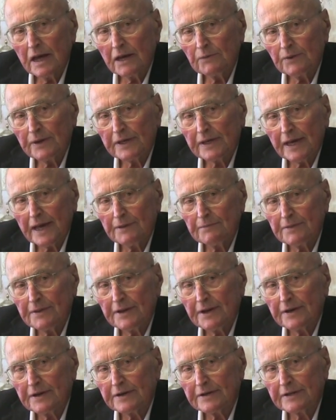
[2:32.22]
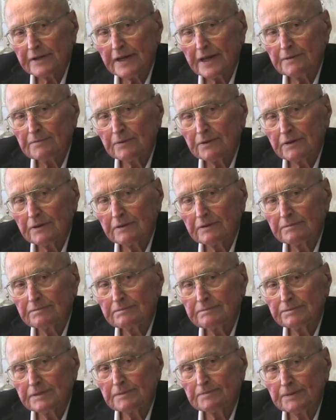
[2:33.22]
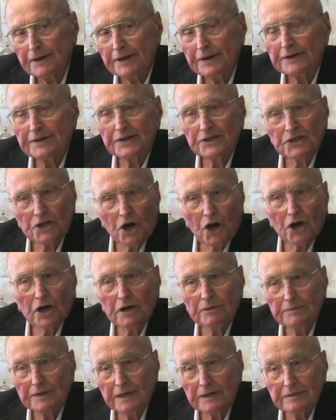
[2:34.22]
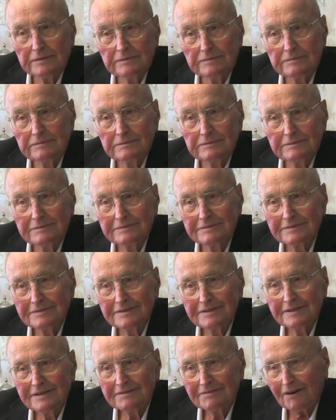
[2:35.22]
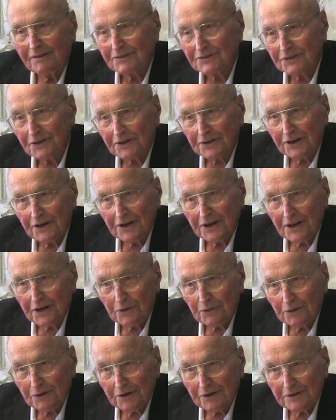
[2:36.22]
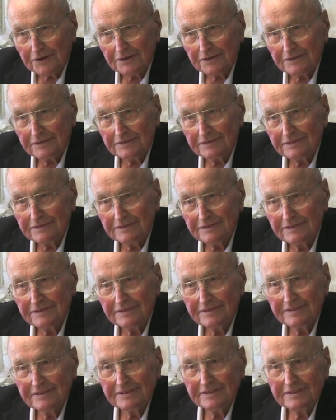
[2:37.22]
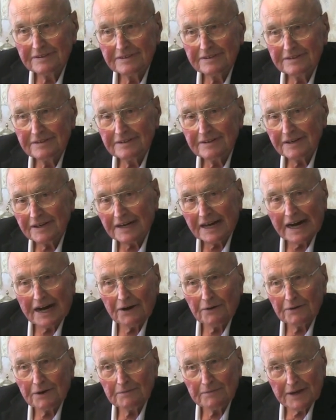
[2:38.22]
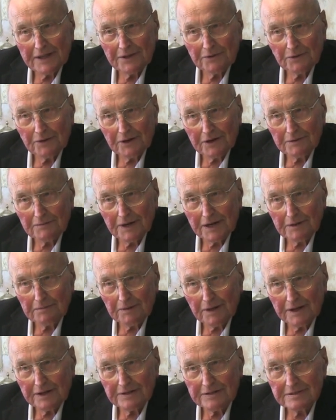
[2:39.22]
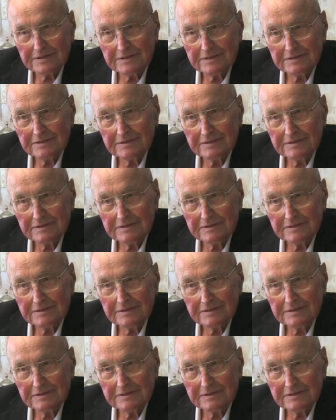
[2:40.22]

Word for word: And we came to the dinner table prepared to talk about what was going on in the world and how we made the world a better place.